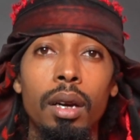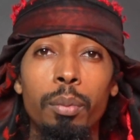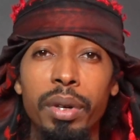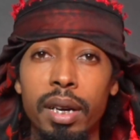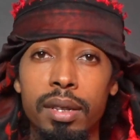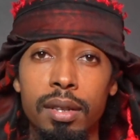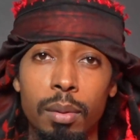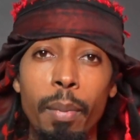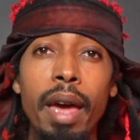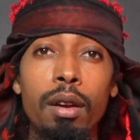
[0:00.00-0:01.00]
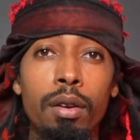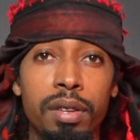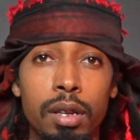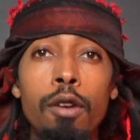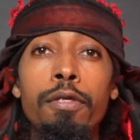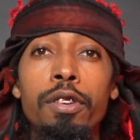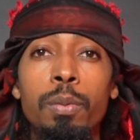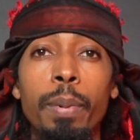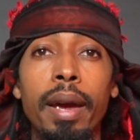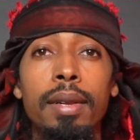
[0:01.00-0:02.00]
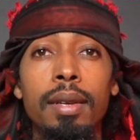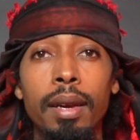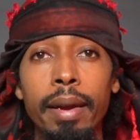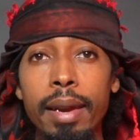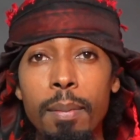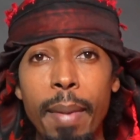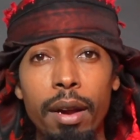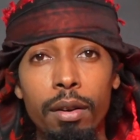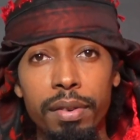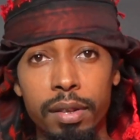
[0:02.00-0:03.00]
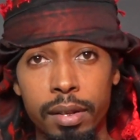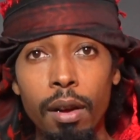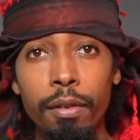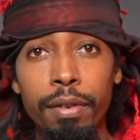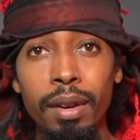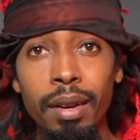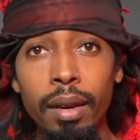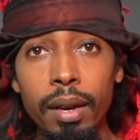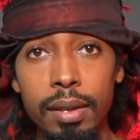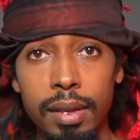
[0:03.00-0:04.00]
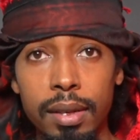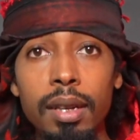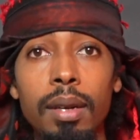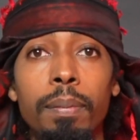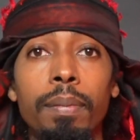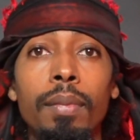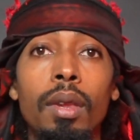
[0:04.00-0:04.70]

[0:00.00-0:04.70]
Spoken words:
Because it's a matter of self-respect and a matter of self-esteem.